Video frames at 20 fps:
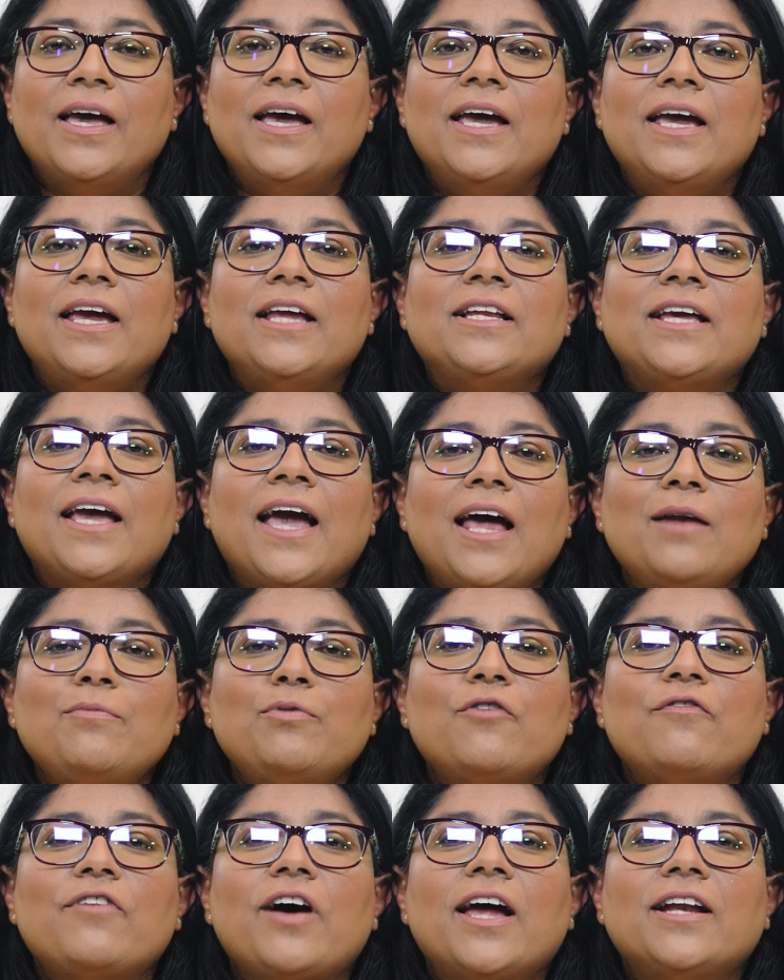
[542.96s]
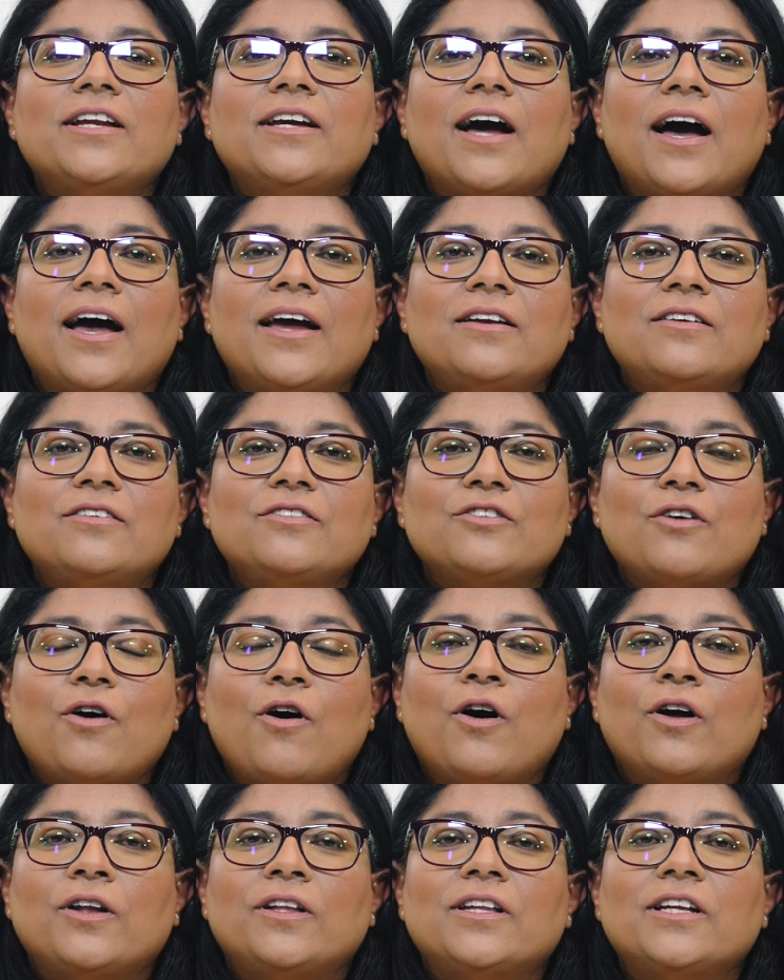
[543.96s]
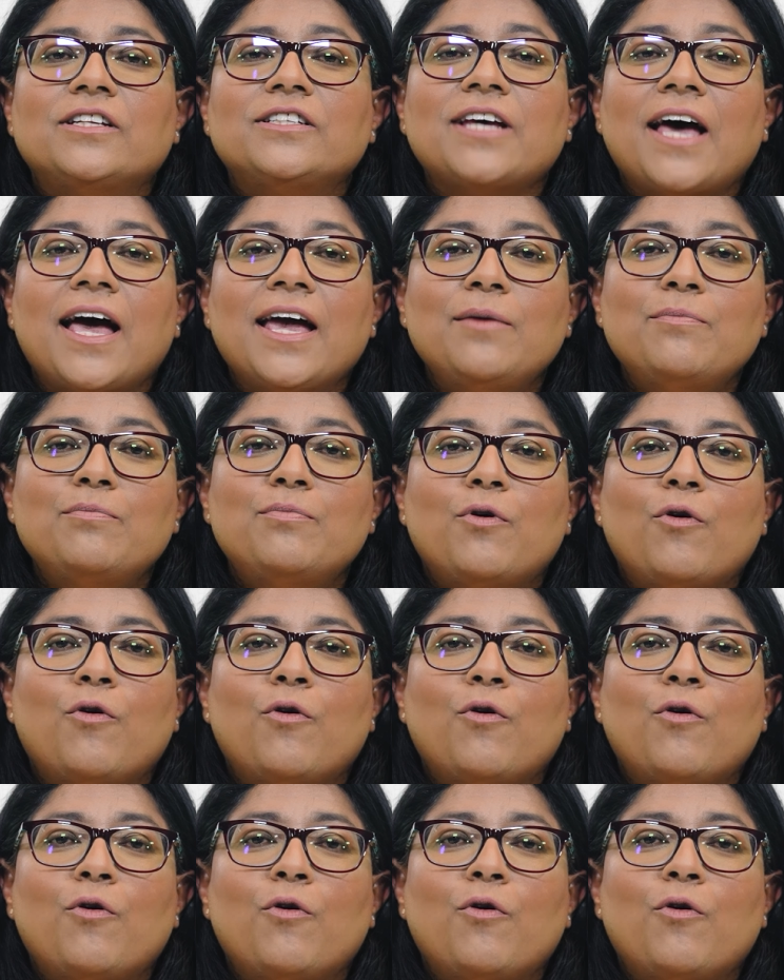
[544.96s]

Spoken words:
it can provide guidance on the type